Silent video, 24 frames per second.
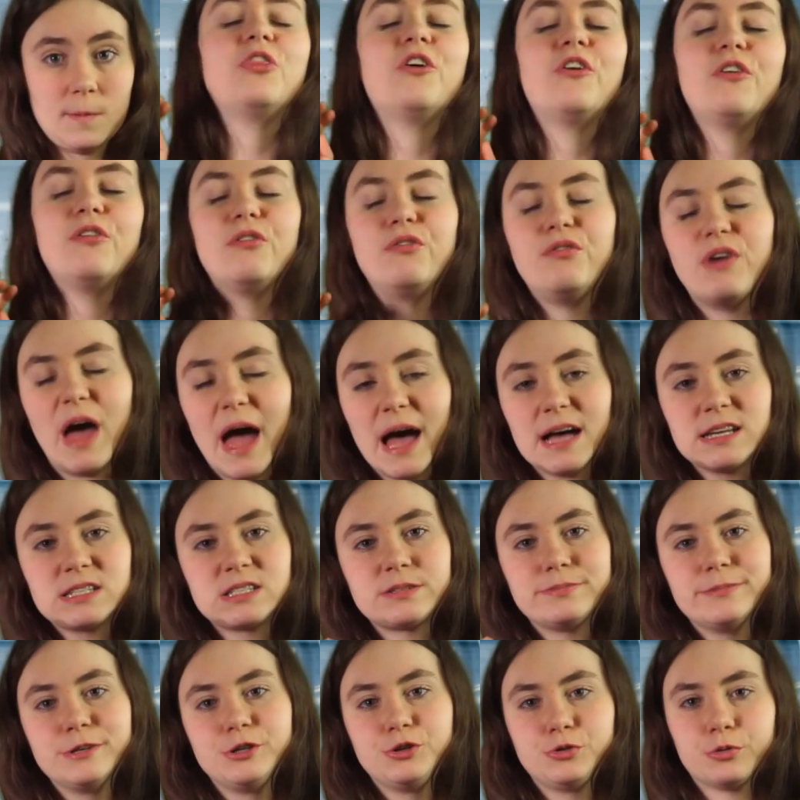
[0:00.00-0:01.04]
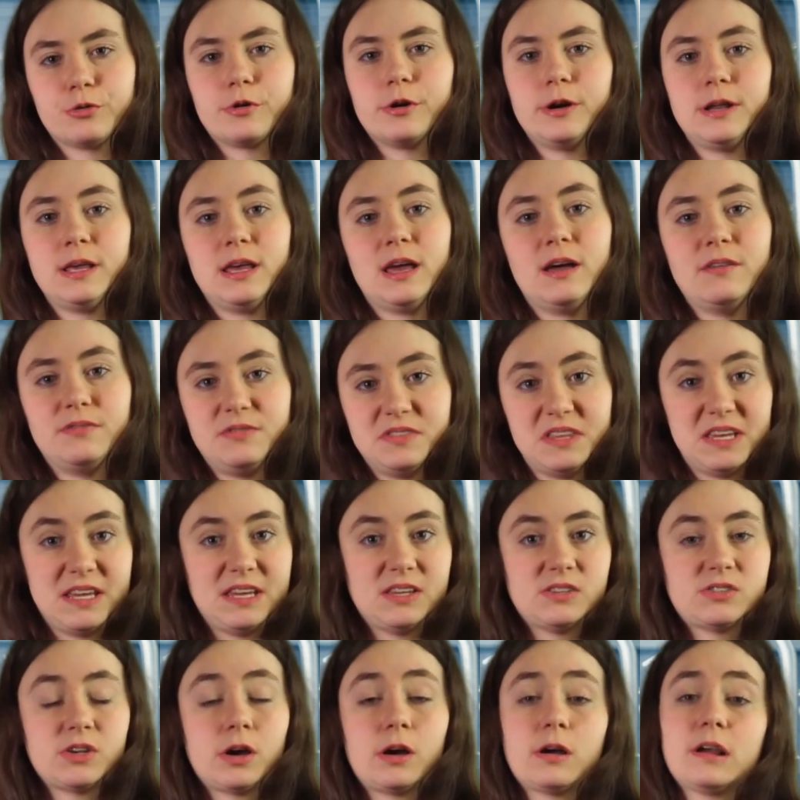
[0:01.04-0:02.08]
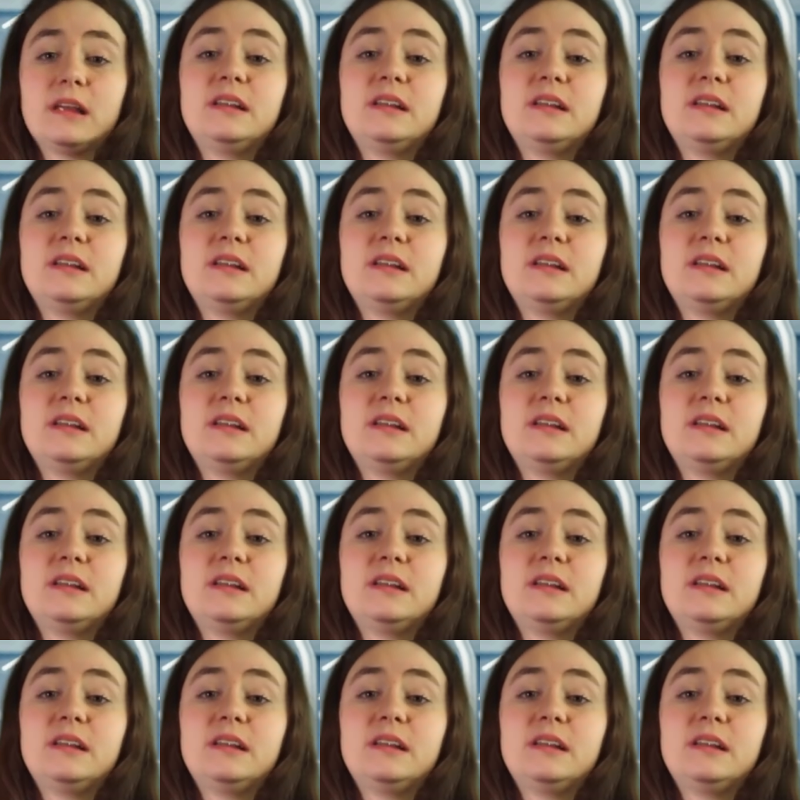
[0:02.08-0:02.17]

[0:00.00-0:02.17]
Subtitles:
The vast majority of these are